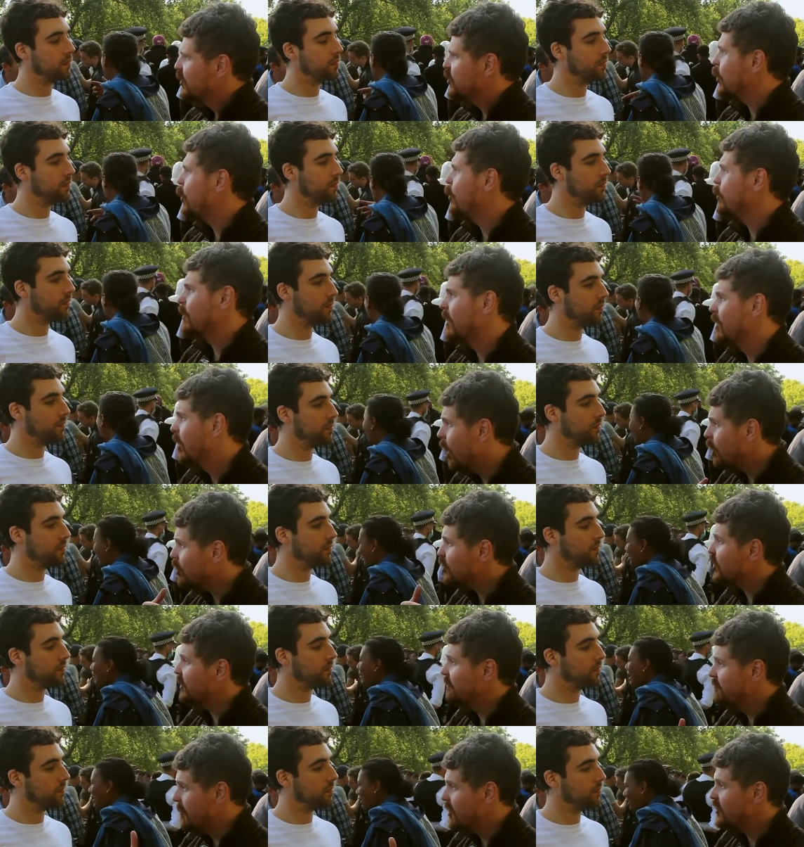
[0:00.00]
Speaker 1: So
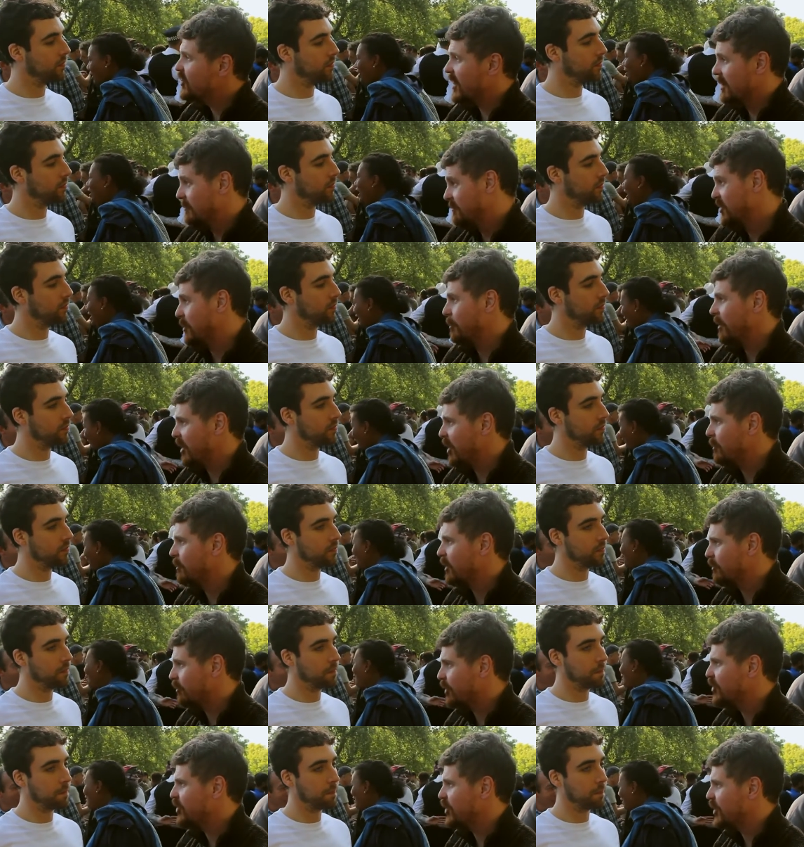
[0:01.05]
lots of Muslims are
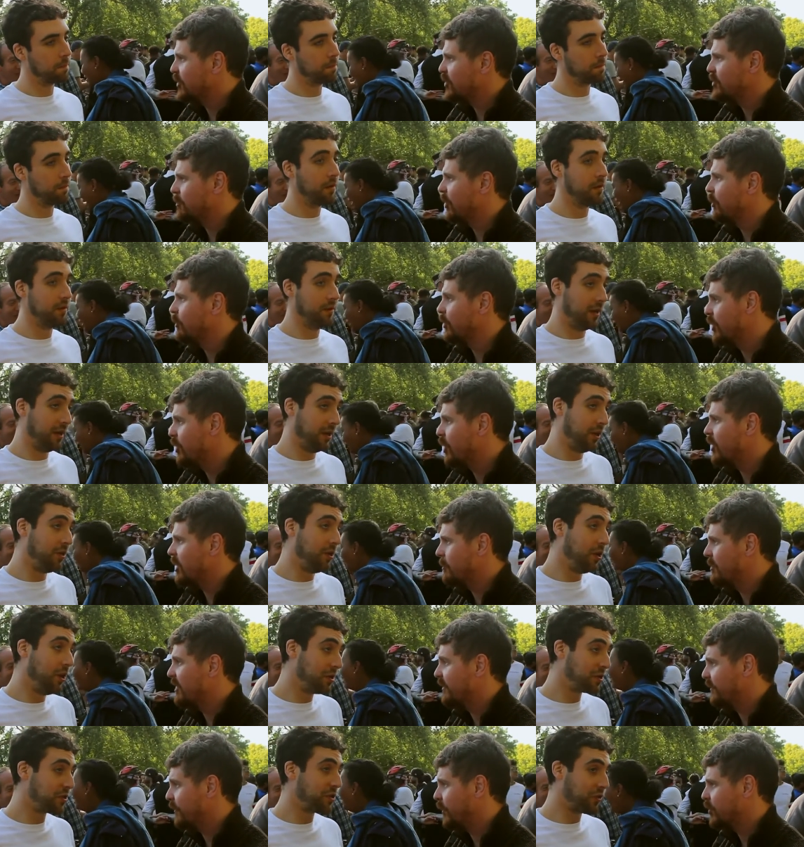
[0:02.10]
becoming Christians, bro. You're not
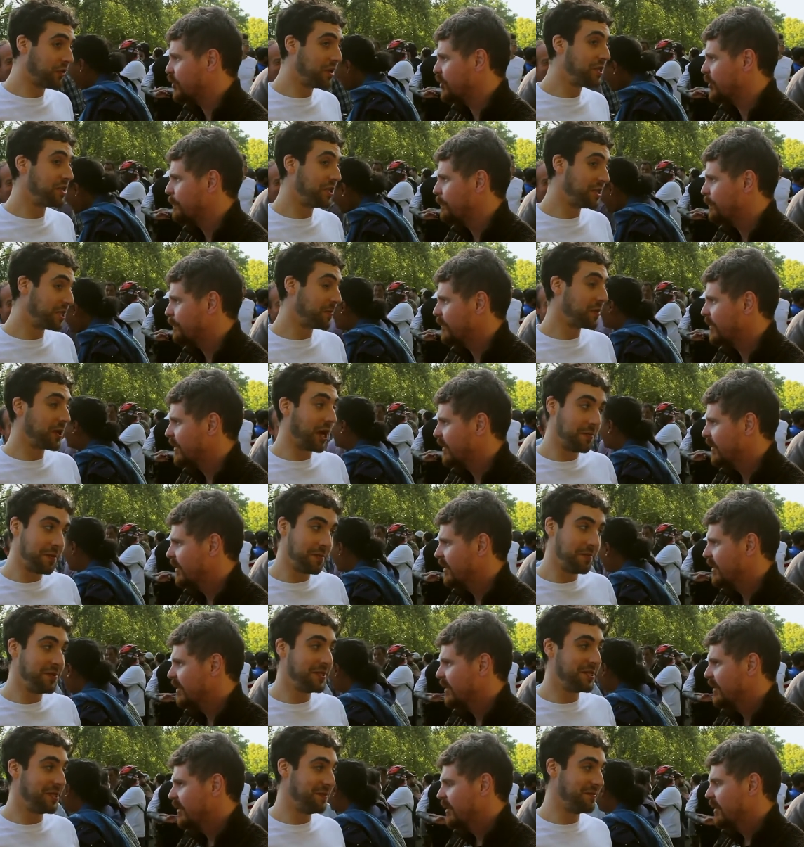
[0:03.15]
going to be lots the first. Christians
Speaker 2: are
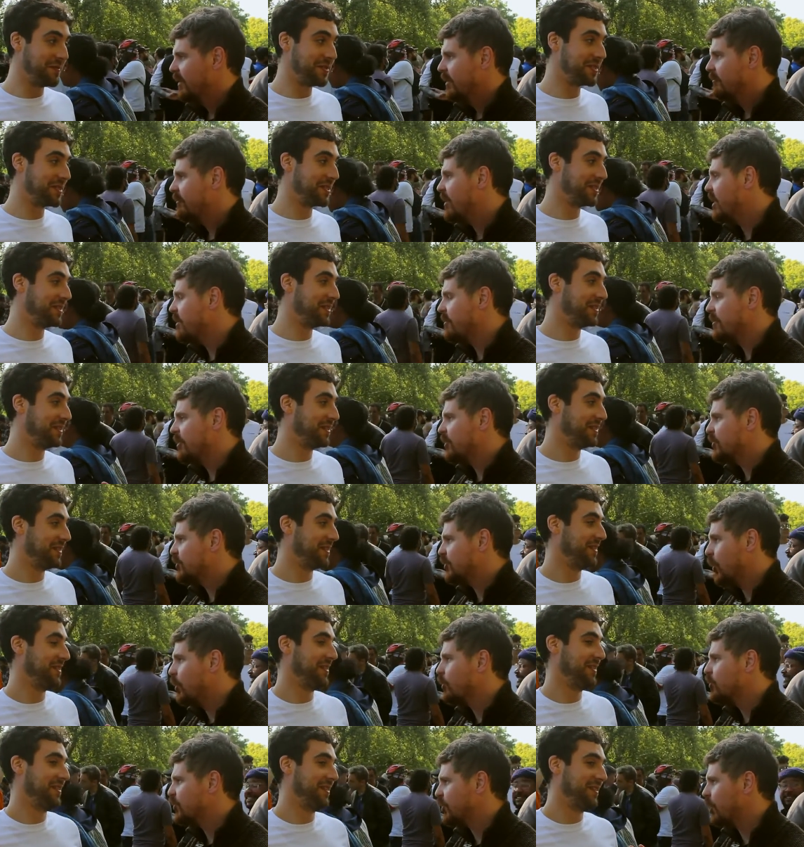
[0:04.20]
becoming Muslims.
Speaker 1: Right.
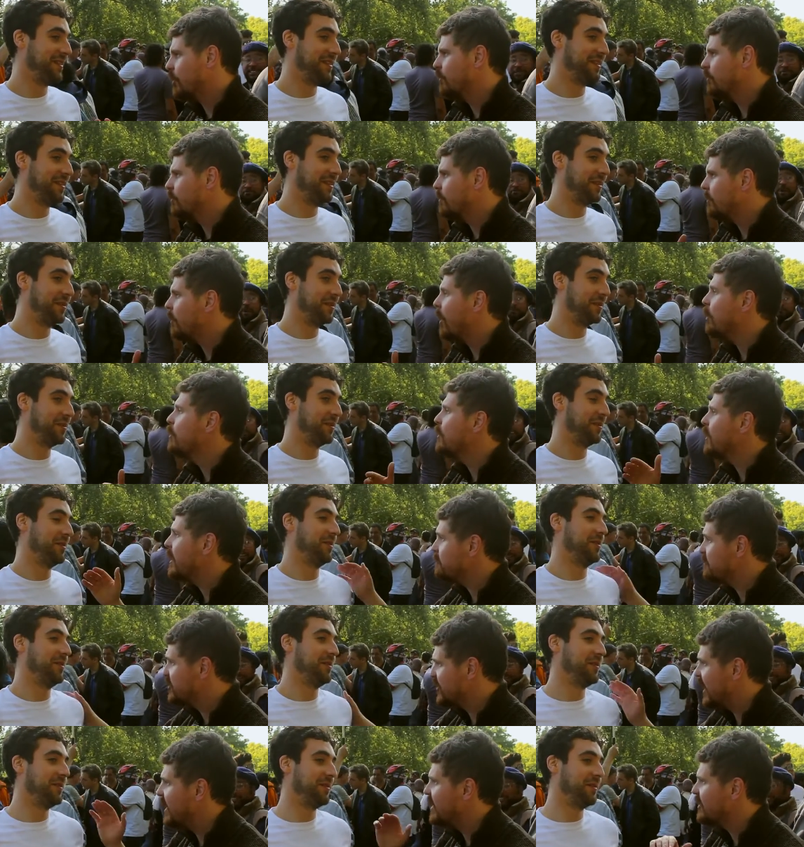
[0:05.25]
So, so well, all
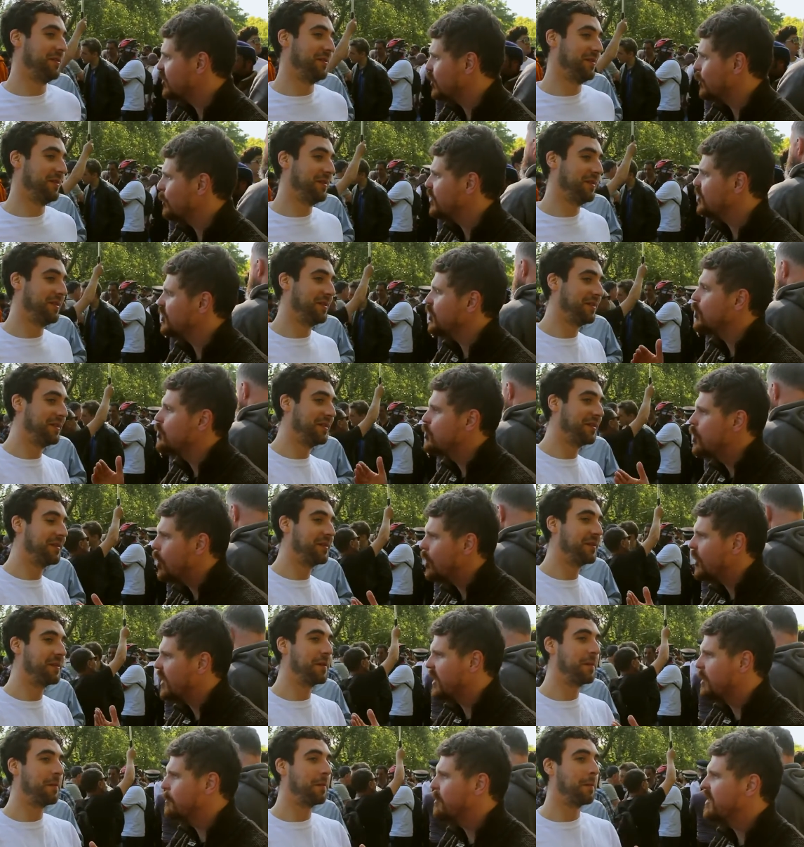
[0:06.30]
I'm saying to you is you're
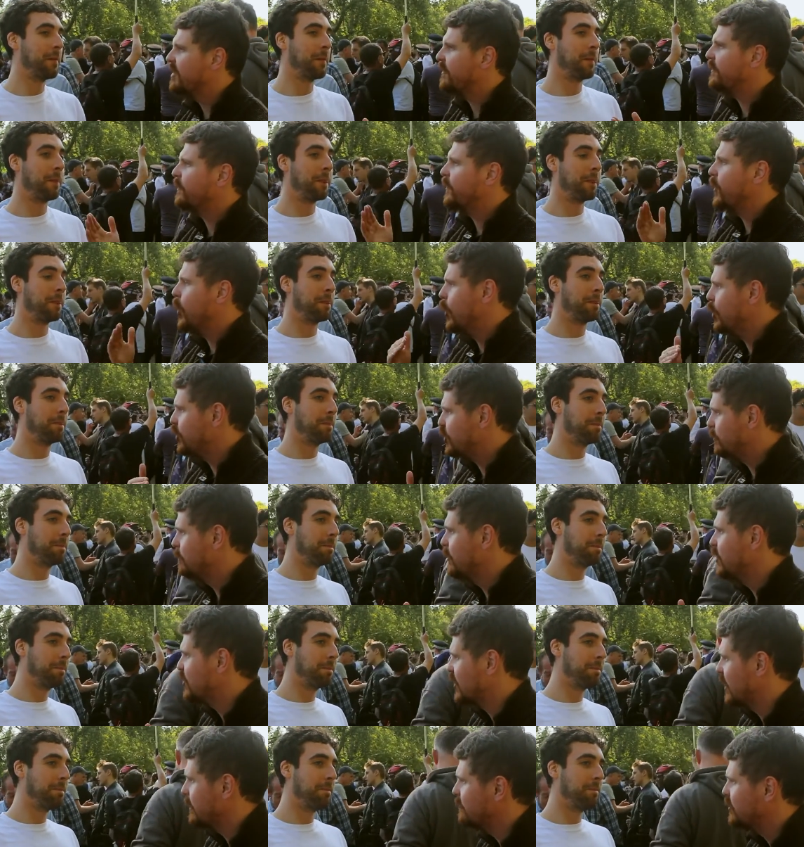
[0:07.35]
not going to be the first
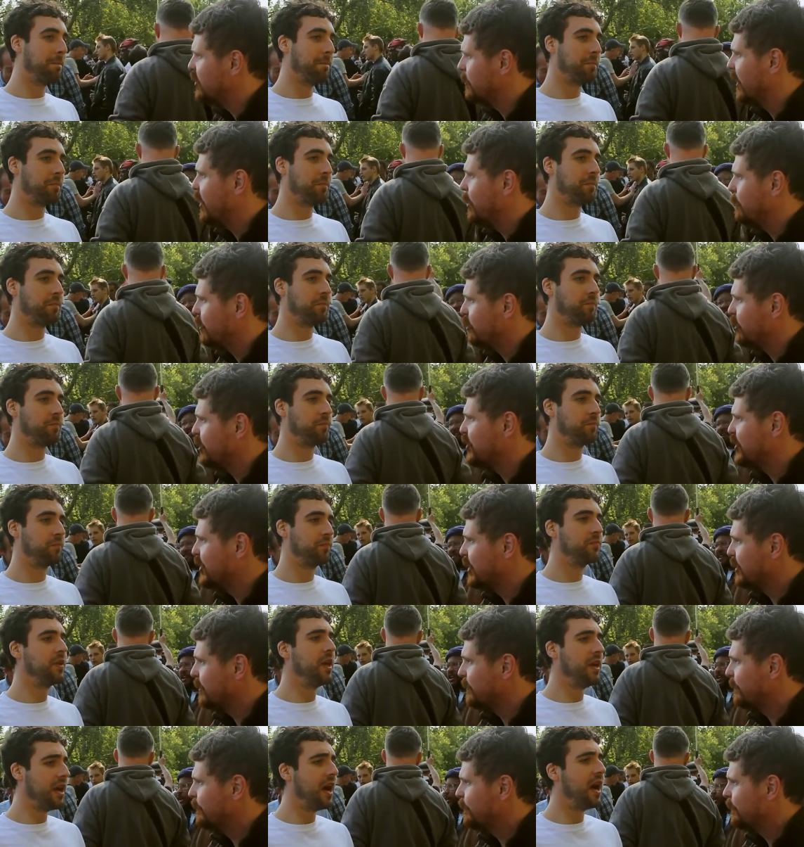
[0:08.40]
Muslim to become a
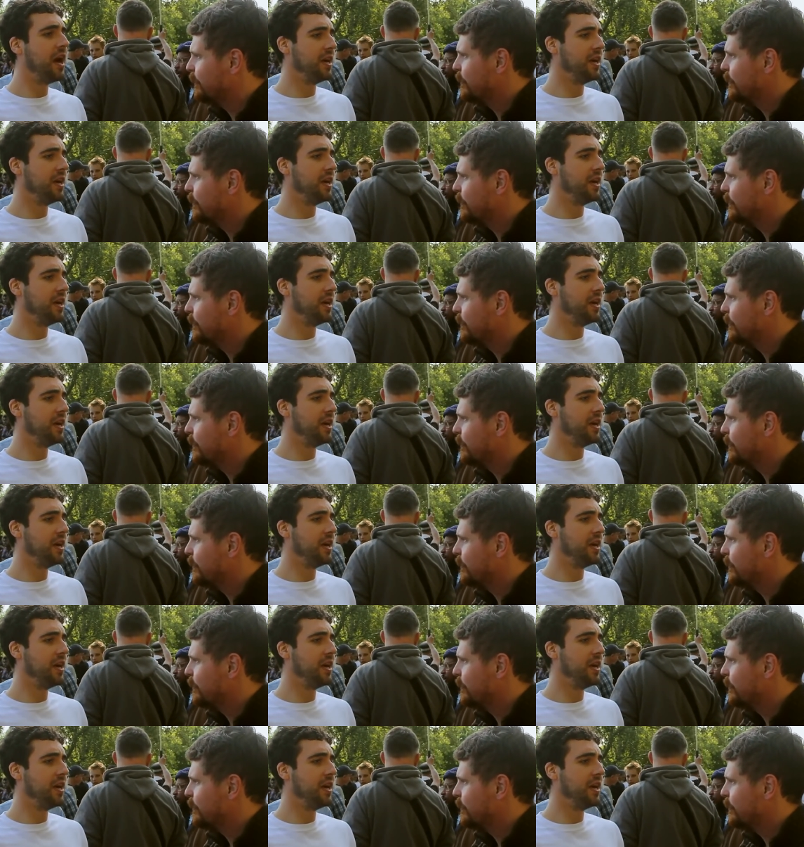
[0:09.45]
Christian. Yeah,